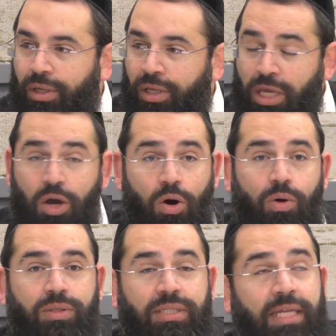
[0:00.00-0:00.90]
He
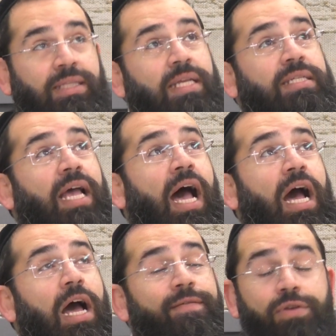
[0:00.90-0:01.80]
holds that the
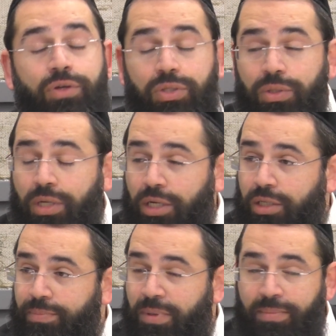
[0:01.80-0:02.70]
schach of your sukkah
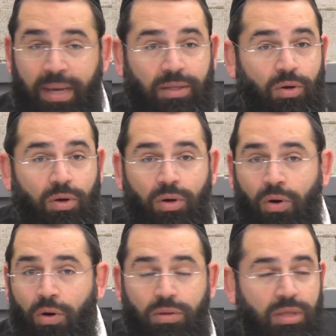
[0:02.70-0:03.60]
could be made
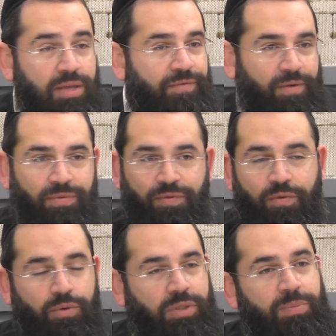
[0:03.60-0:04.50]
only from the
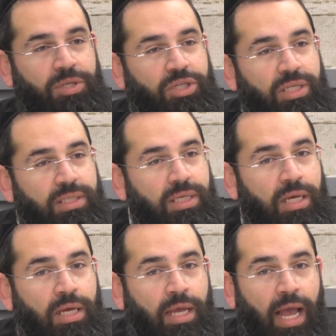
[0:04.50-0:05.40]
4 species.
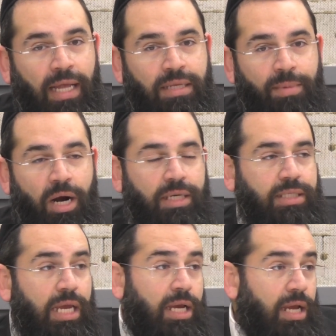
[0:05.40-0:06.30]
And the Gemara is
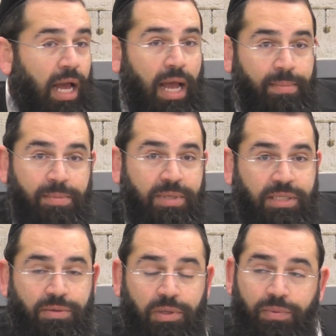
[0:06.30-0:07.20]
saying, Chachamim
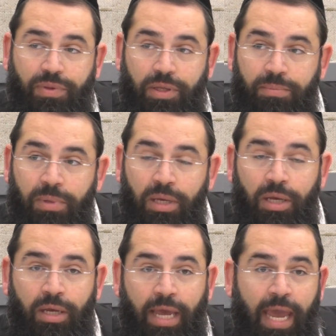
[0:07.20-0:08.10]
disagreed with him.
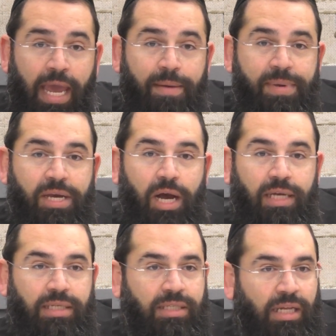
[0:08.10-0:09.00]
A,
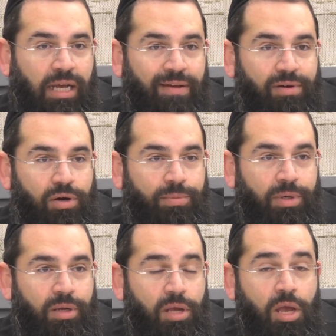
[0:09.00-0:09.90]
because it's not a kal v'chomer.
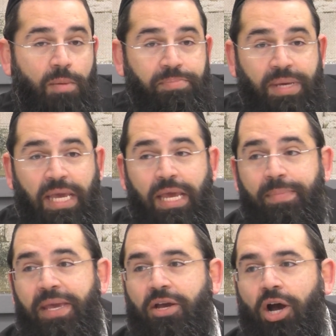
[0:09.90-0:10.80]
B,
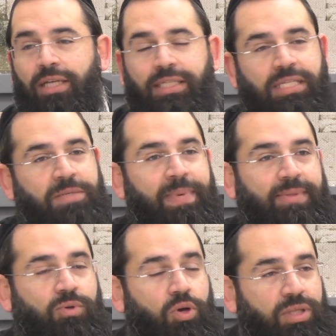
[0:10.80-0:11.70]
because it says
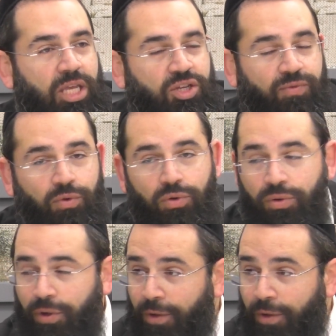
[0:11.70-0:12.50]
basukot teshvu,